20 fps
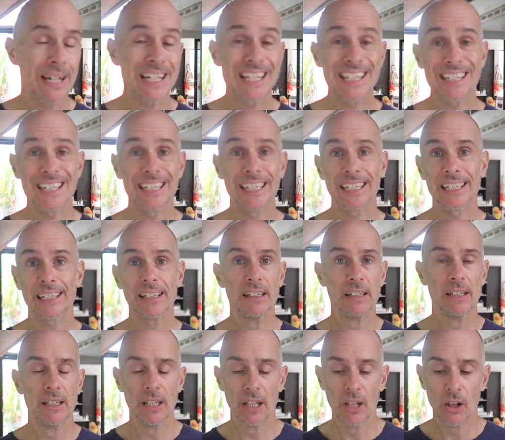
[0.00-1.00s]
painting,
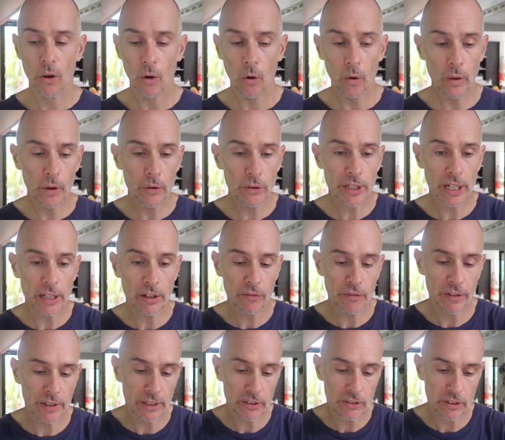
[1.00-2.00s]
all those kind of
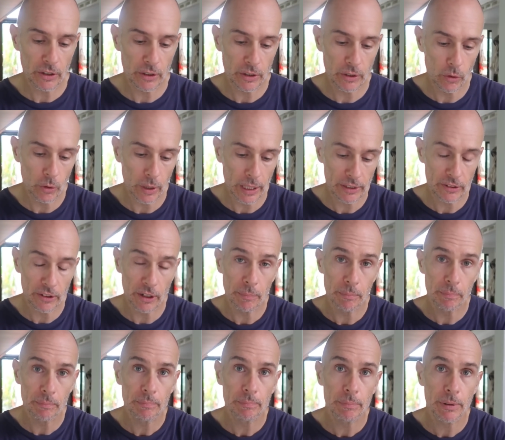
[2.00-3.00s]
things. So it all adds
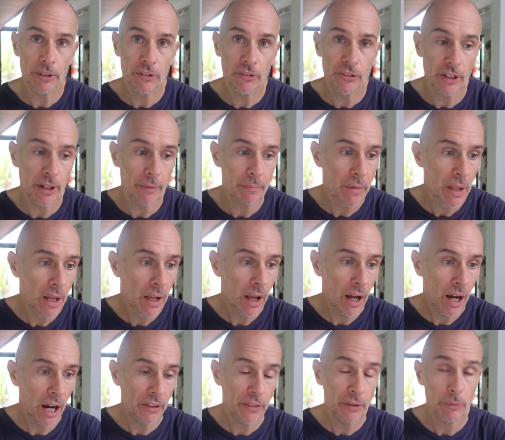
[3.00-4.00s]
up. But
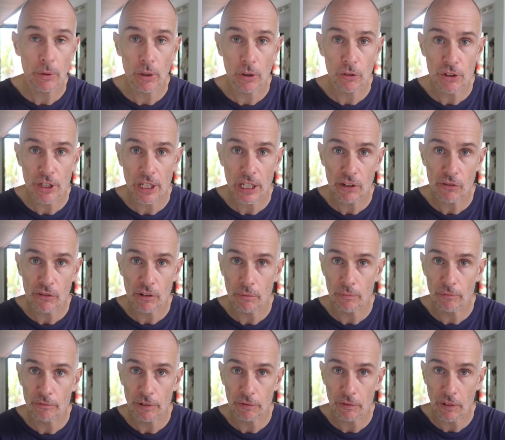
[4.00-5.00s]
I think we got changed
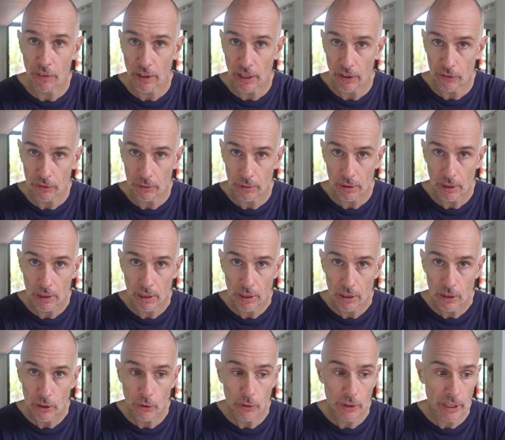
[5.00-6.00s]
from 50,000
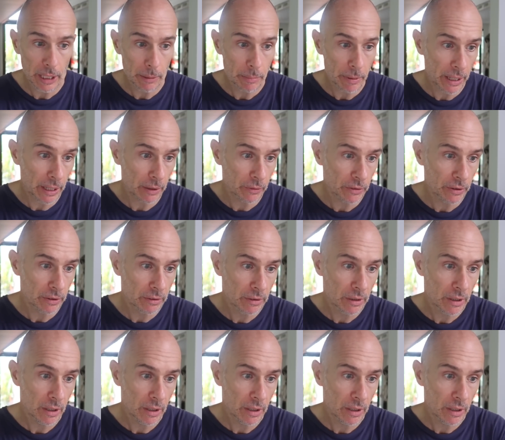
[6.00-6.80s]
UK pound